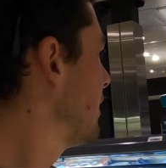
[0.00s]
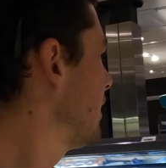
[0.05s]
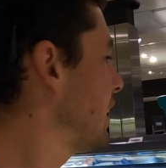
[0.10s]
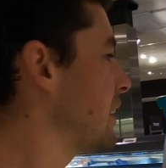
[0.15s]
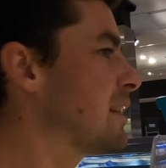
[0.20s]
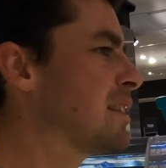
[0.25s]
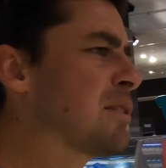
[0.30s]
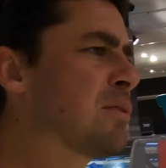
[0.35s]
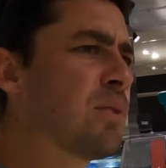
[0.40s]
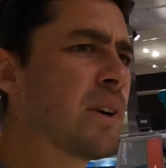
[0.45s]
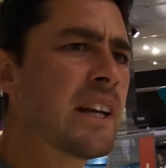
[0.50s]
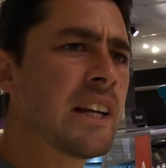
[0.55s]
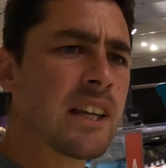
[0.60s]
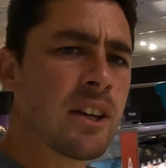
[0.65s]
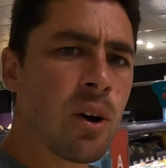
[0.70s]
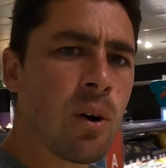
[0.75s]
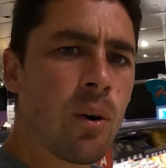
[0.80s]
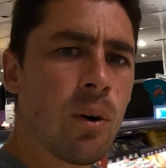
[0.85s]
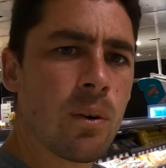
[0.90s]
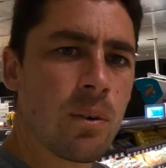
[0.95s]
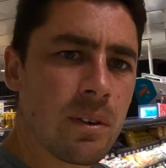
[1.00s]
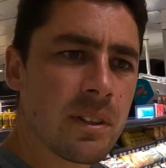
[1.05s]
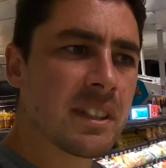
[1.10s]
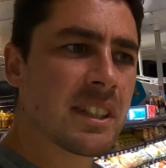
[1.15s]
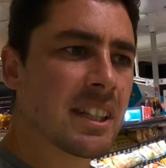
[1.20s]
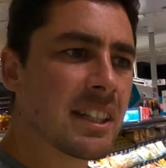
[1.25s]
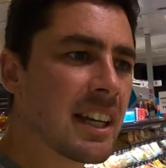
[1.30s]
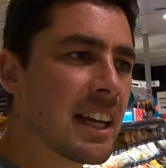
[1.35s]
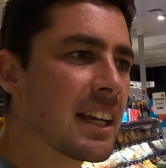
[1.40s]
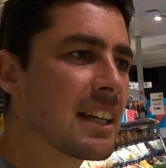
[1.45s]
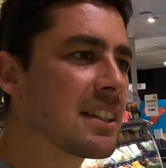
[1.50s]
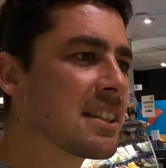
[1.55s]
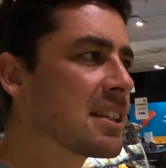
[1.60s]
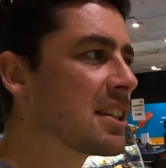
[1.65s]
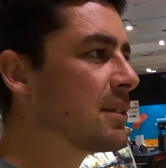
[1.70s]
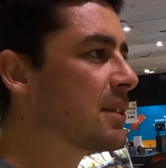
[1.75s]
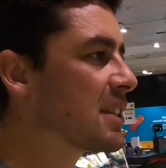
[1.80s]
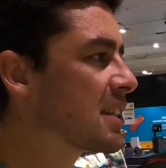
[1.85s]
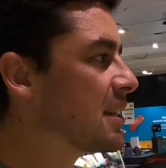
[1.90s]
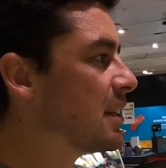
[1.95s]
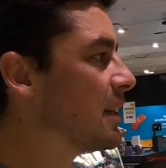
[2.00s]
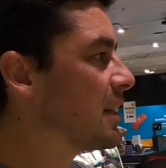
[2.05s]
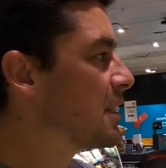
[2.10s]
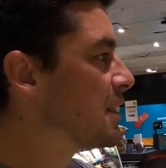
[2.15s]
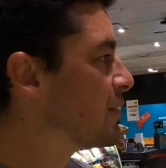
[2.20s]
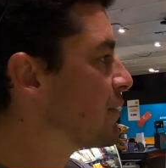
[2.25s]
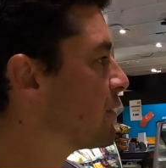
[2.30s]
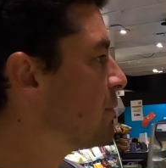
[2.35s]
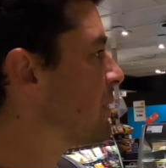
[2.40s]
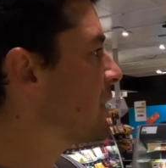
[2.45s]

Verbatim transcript: And it's really hot today, so it's nice for